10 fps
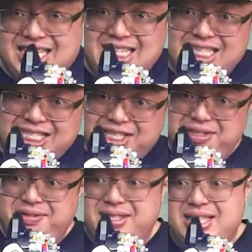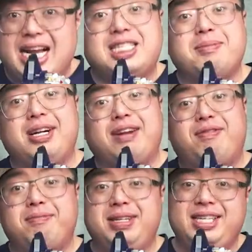So that's about it from
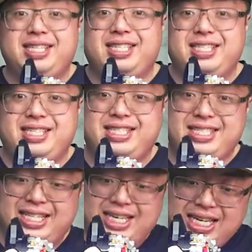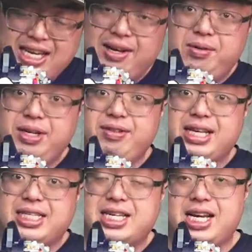me. If you like
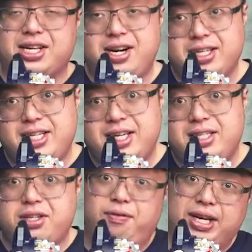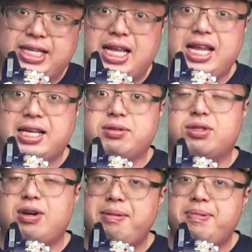this kind of content, don't forget to hit that like and
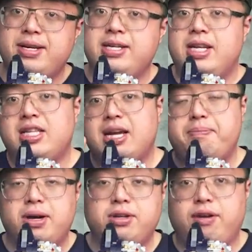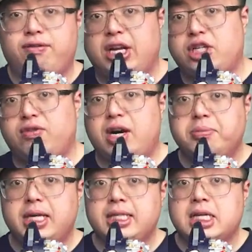subscribe button and hit that bell notification for
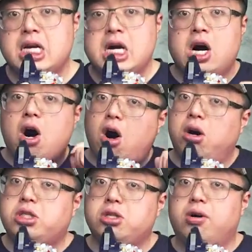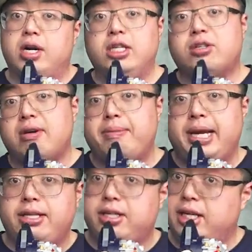updates. Also, our Instagram
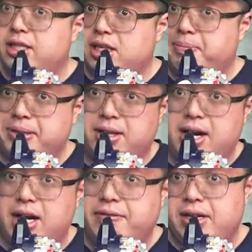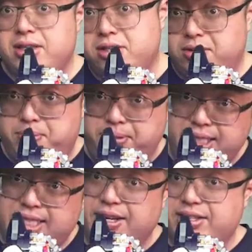page is up and live, so please
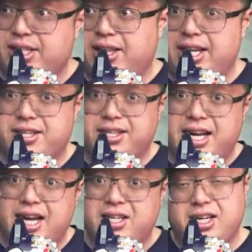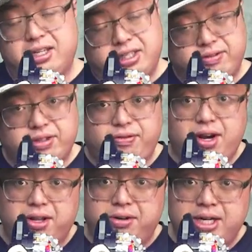give us a like on that and give us a follow.